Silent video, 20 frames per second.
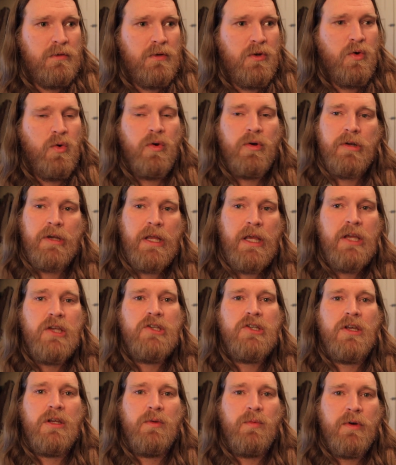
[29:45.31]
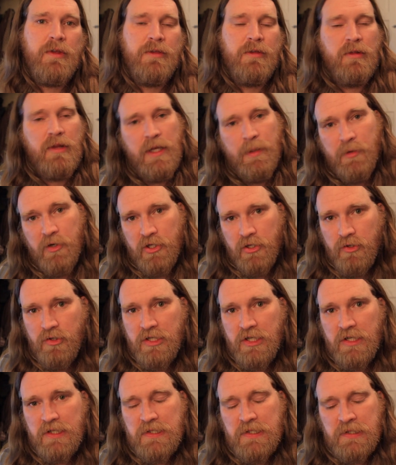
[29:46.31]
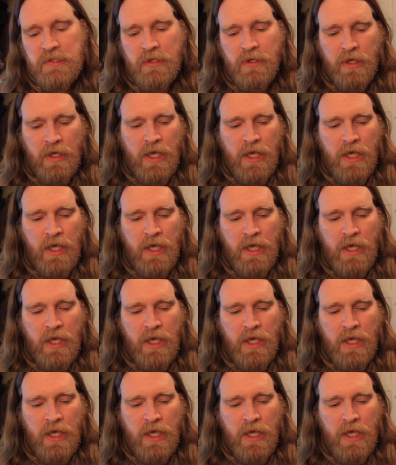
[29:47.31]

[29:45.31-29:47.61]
coordination with the labor unions,